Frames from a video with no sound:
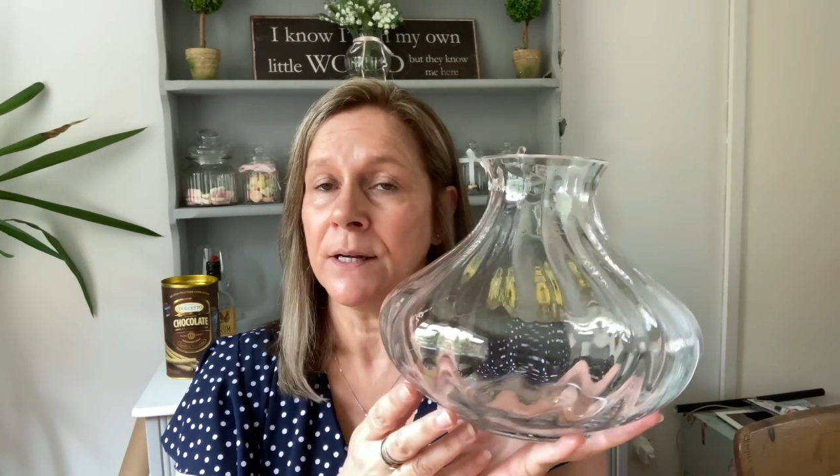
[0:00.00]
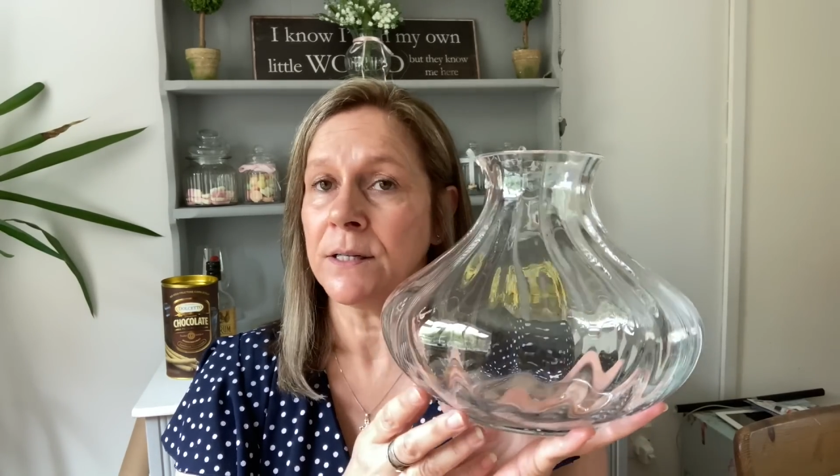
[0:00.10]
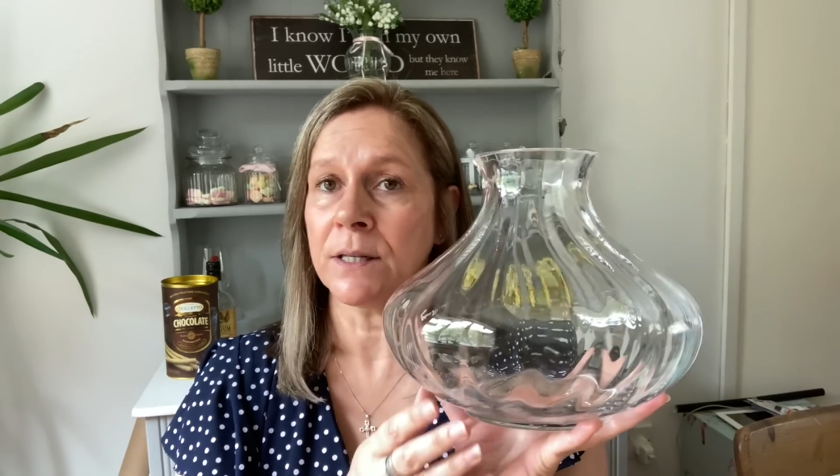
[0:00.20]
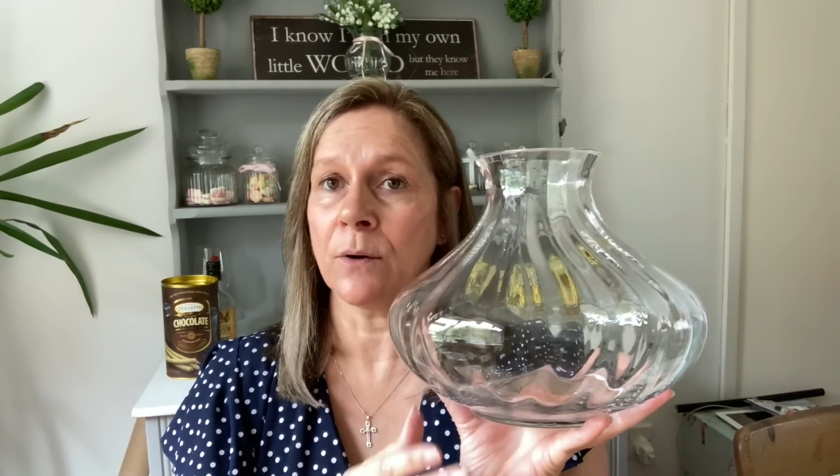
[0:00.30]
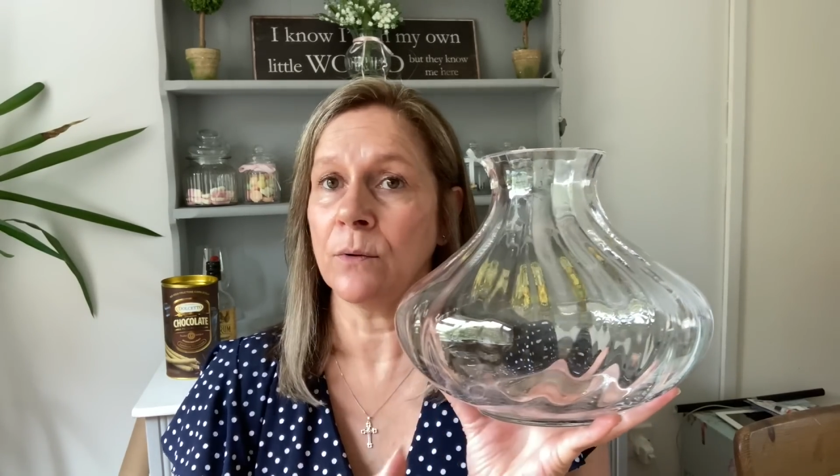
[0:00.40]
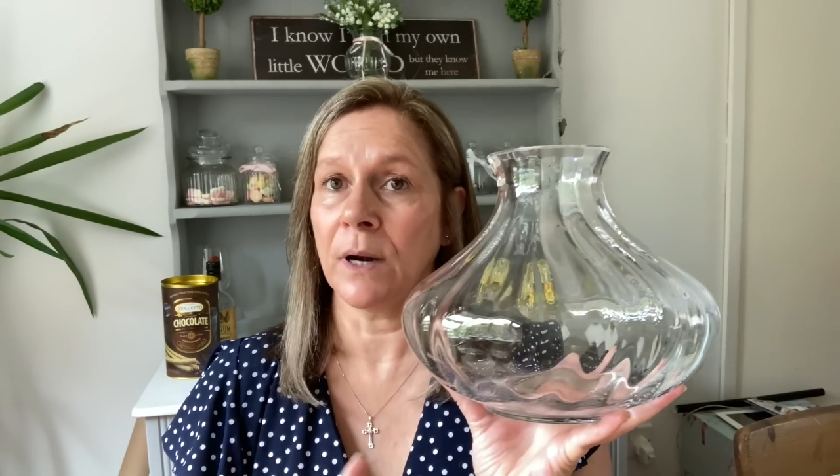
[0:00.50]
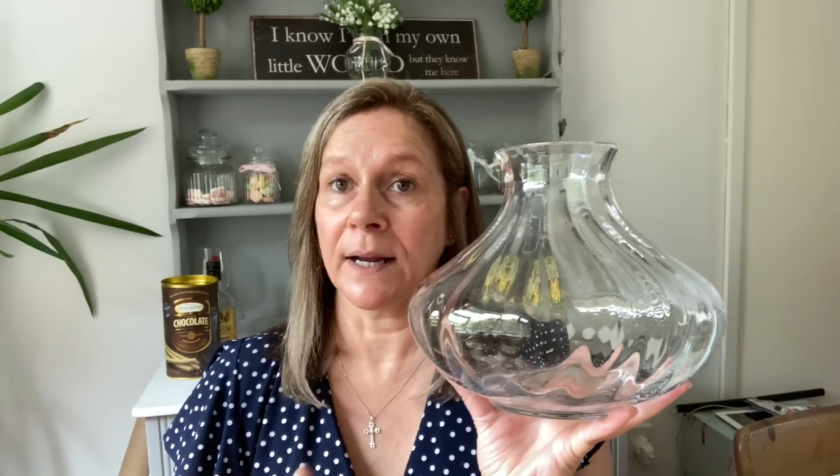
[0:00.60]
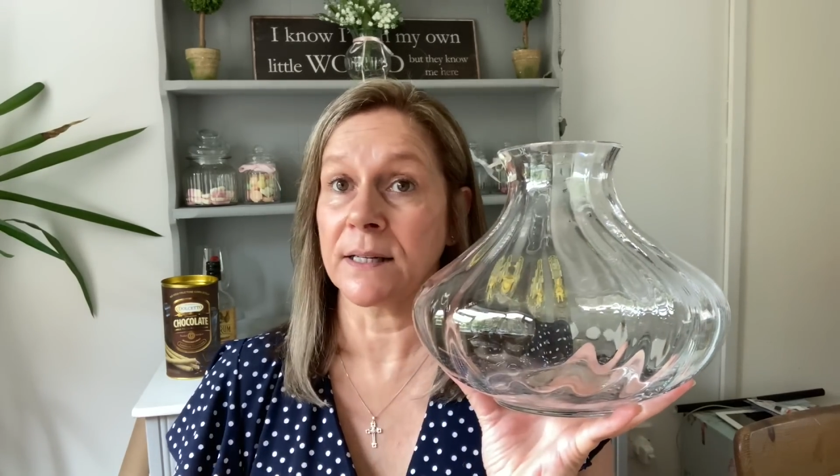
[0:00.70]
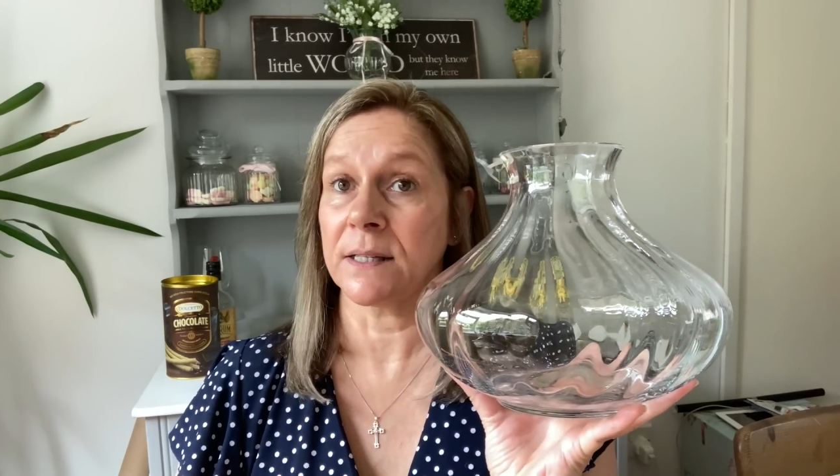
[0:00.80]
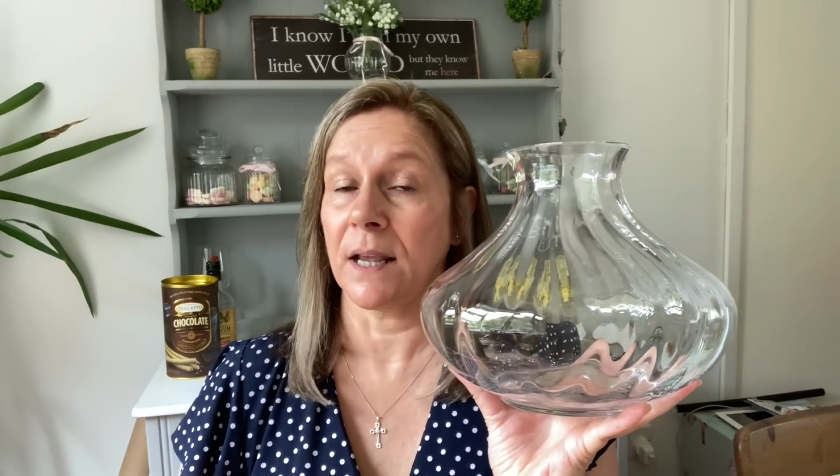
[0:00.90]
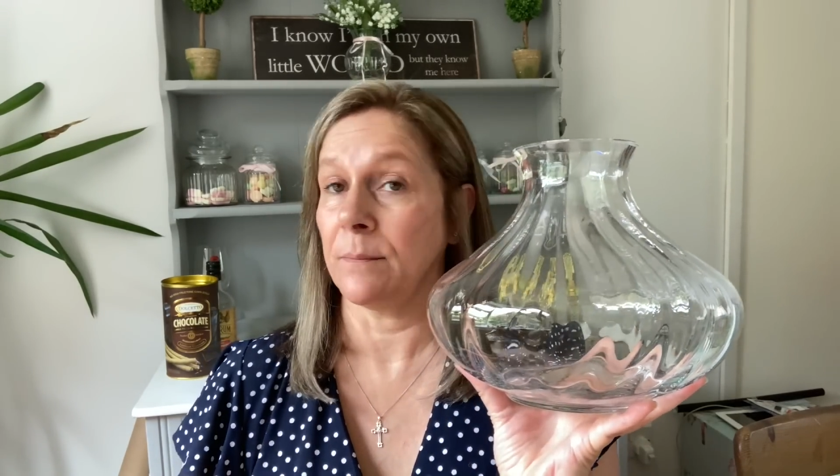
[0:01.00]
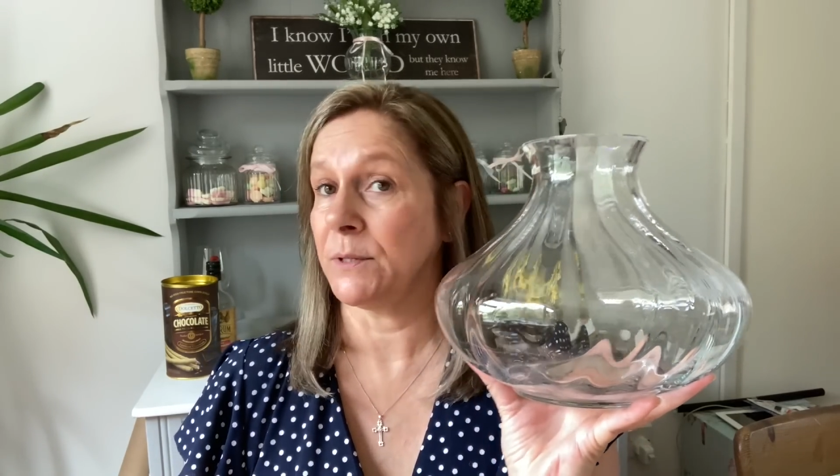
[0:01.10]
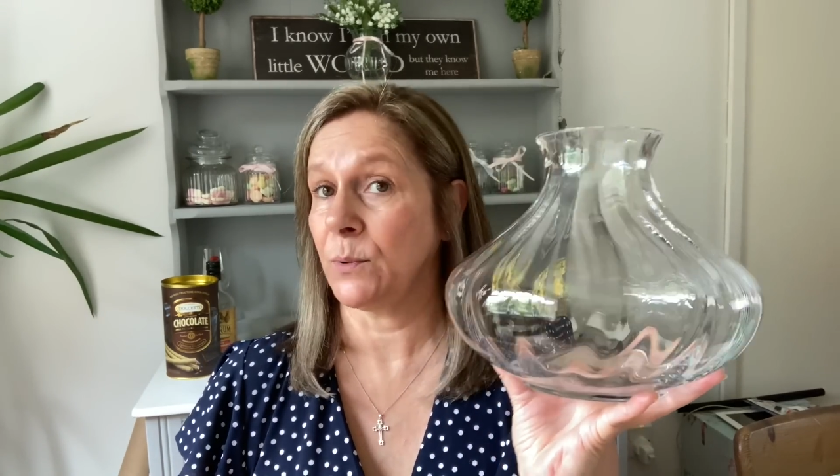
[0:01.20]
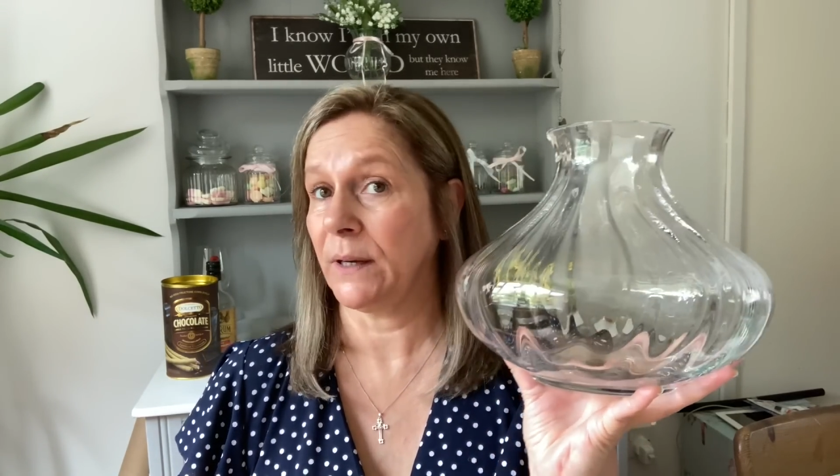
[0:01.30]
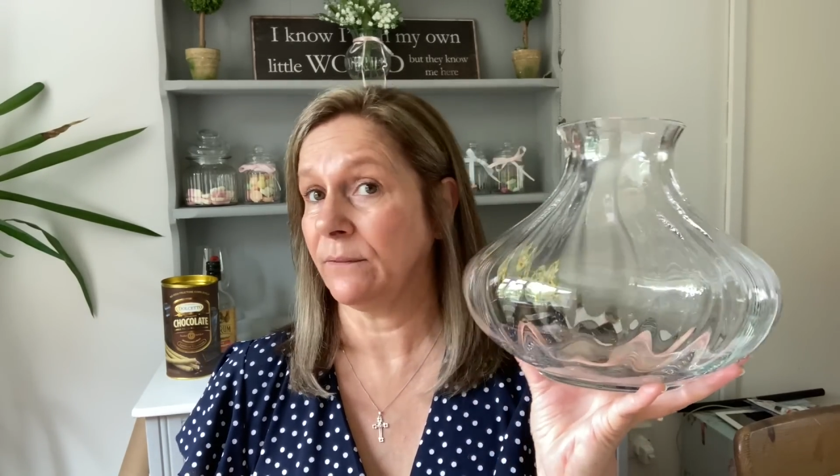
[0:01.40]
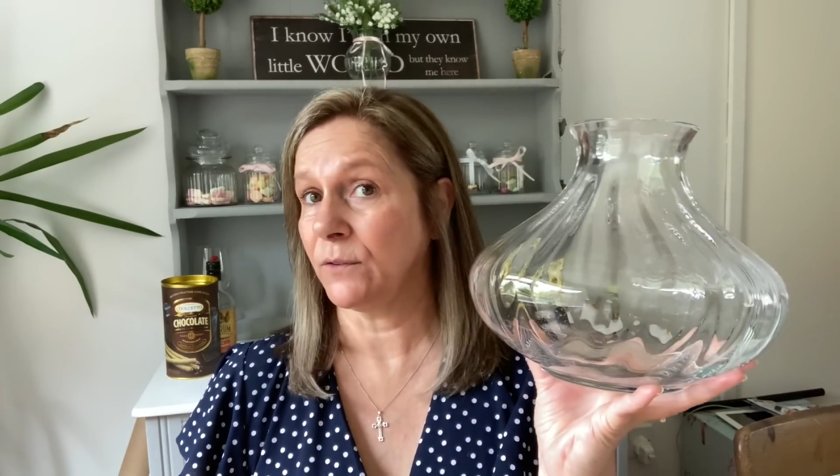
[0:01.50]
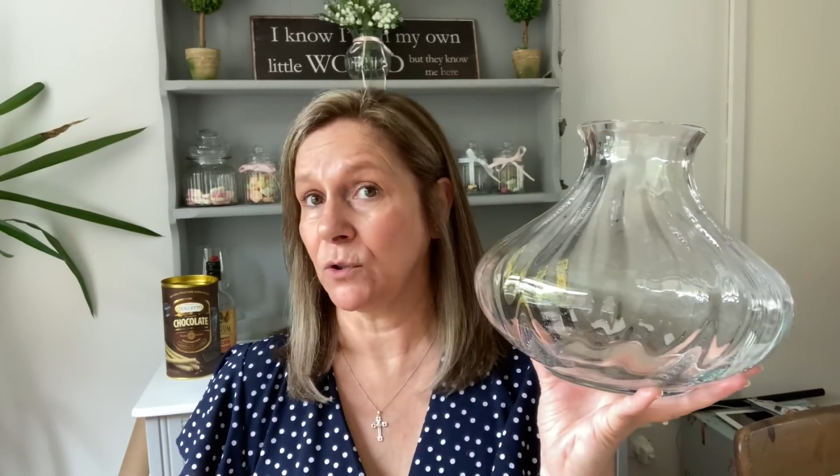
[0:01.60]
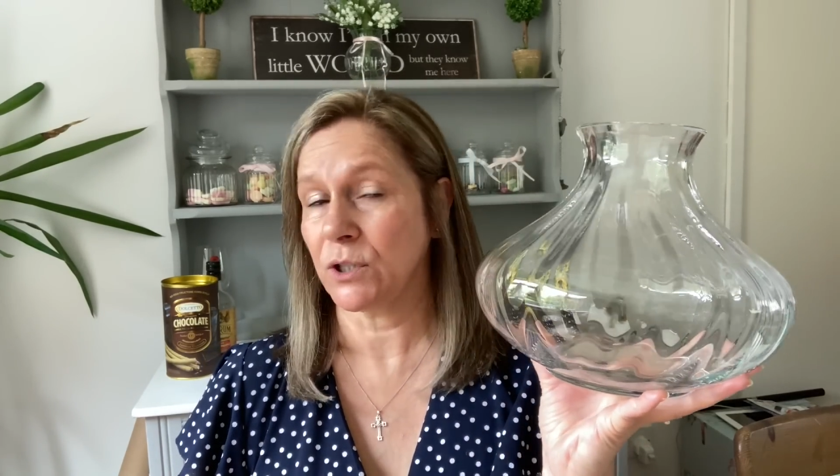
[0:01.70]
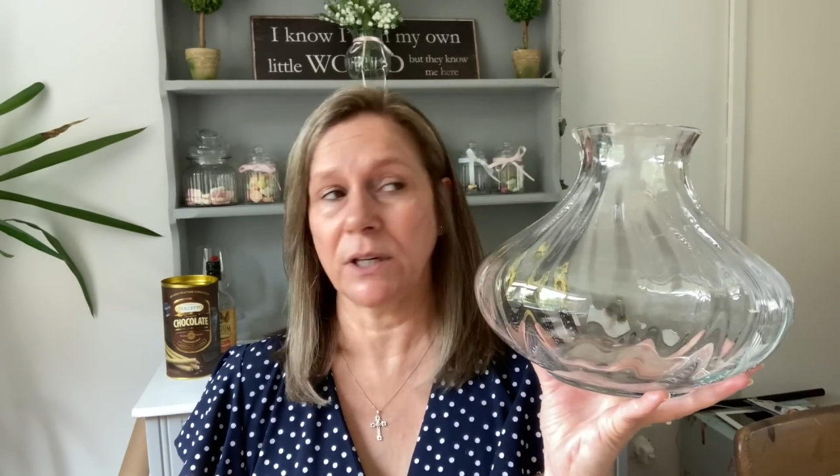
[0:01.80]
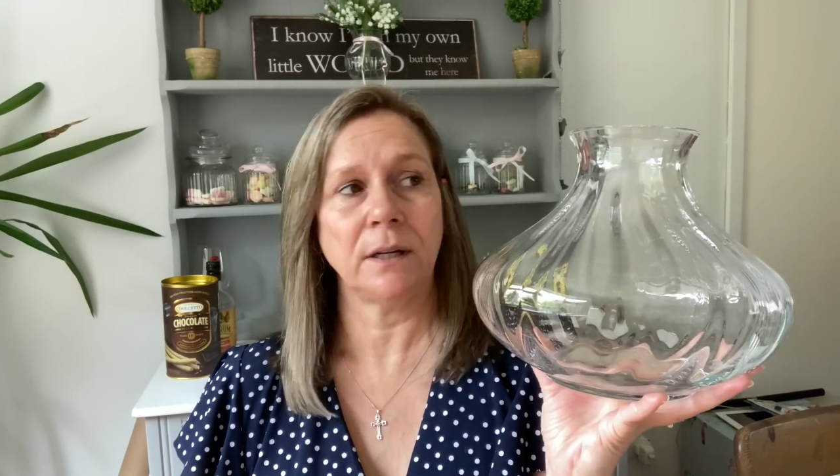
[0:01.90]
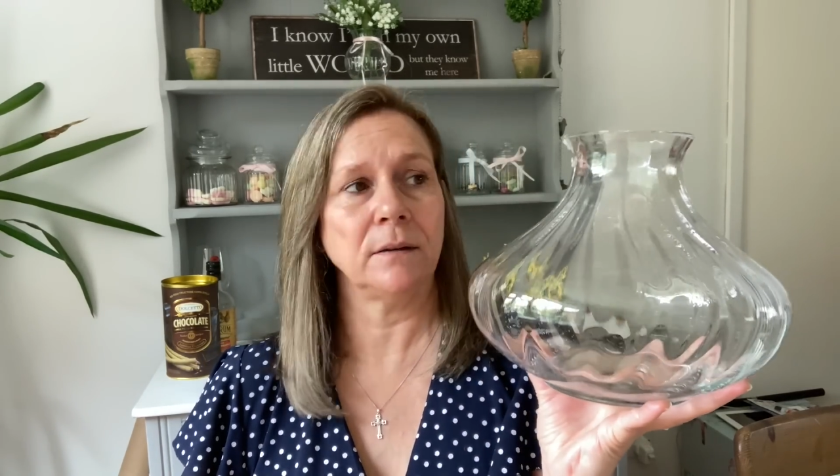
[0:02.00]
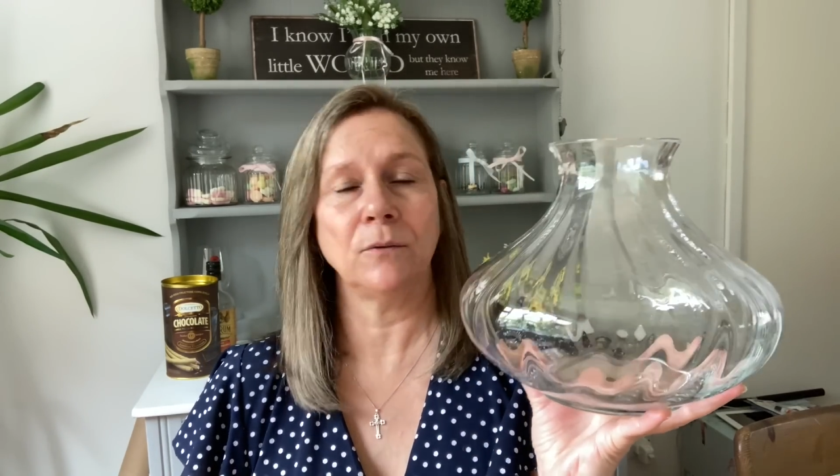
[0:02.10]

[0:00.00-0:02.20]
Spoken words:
So like I say, between 40,